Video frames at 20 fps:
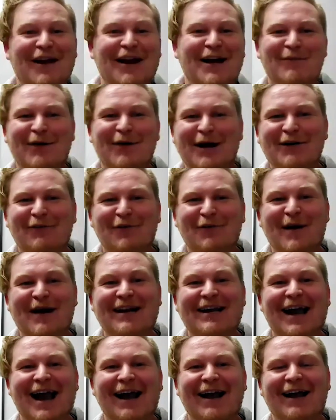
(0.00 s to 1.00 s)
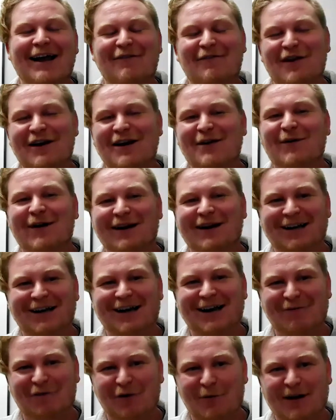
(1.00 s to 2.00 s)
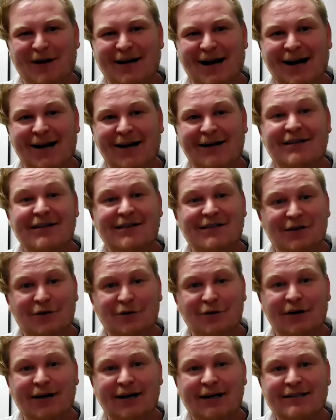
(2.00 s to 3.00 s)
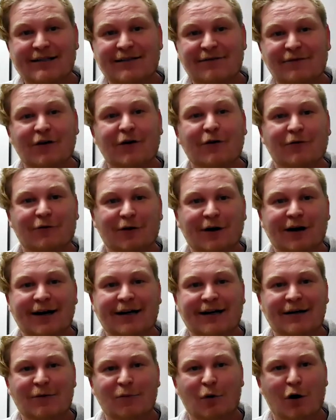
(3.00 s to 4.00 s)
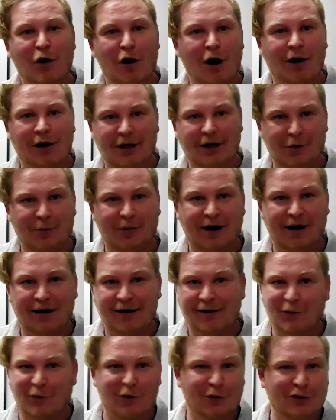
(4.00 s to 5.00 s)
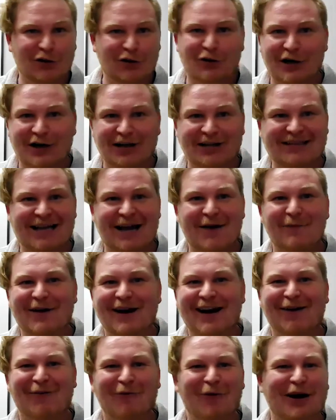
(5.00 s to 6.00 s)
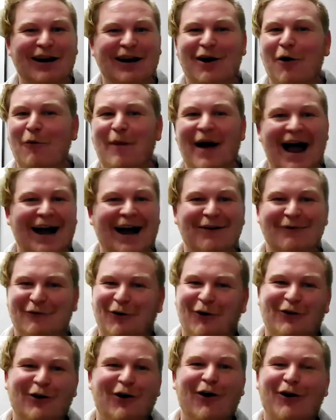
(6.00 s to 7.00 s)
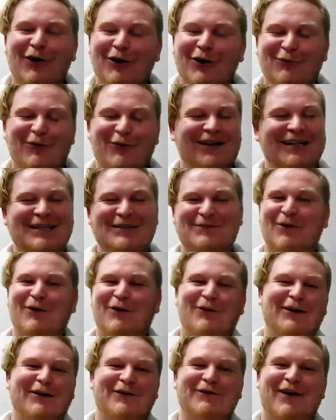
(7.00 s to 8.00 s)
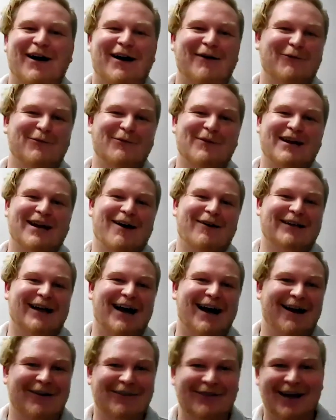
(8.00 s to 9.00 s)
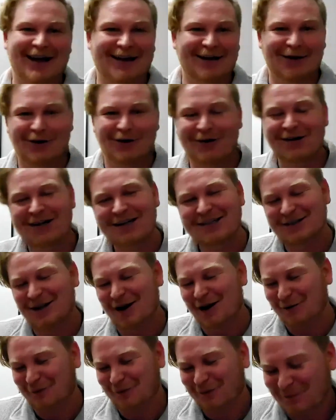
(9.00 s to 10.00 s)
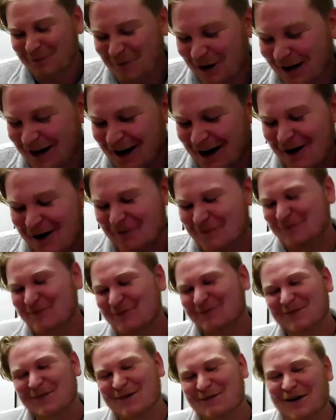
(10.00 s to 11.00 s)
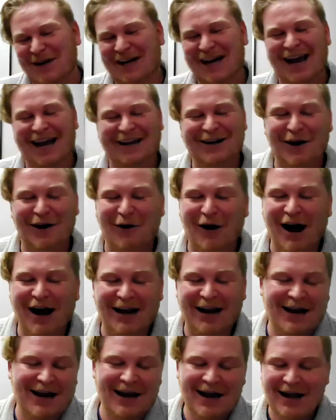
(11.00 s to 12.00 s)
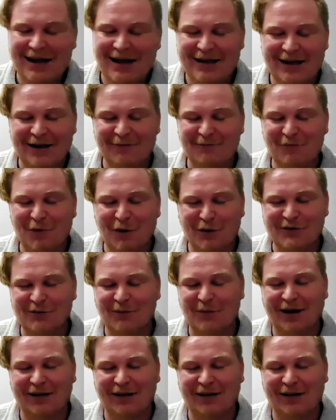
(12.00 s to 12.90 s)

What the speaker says: if anybody from Indiana disagrees, feel free. We'll argue about it. Well, you can send me and we can go back and forth all you want. It's perfectly fine with me. I'll die on that hill. But yeah, no, most of my